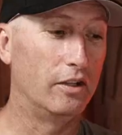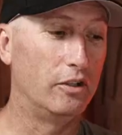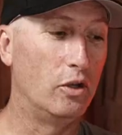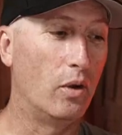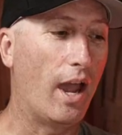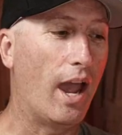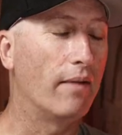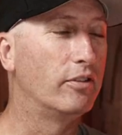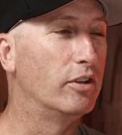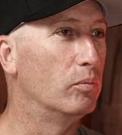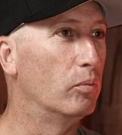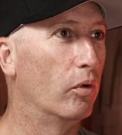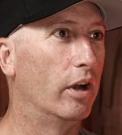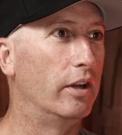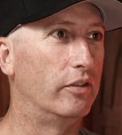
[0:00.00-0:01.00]
You have to
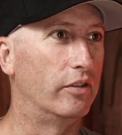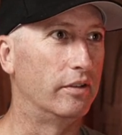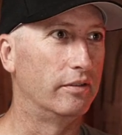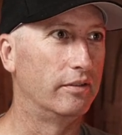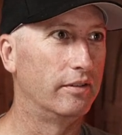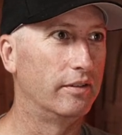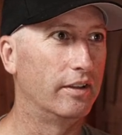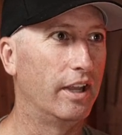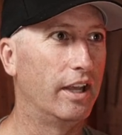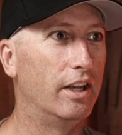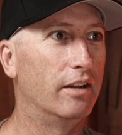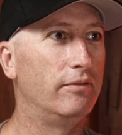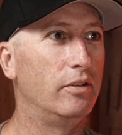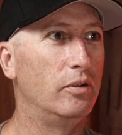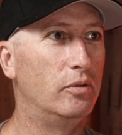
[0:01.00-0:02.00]
embrace it. And
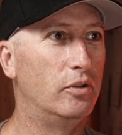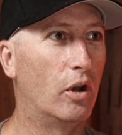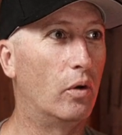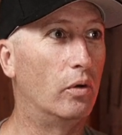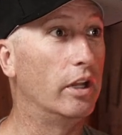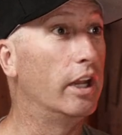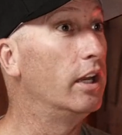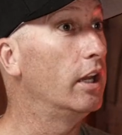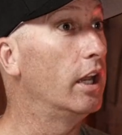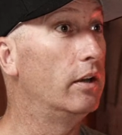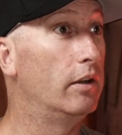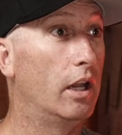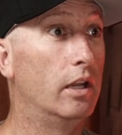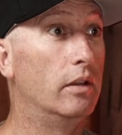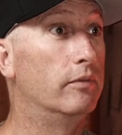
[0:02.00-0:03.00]
if you don't,
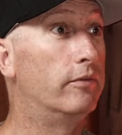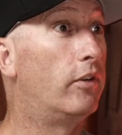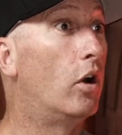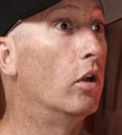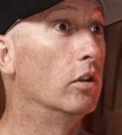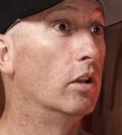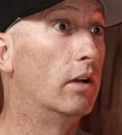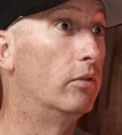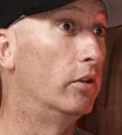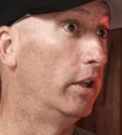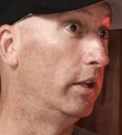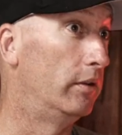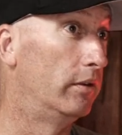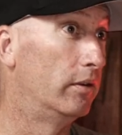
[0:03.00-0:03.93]
and fall in love with it.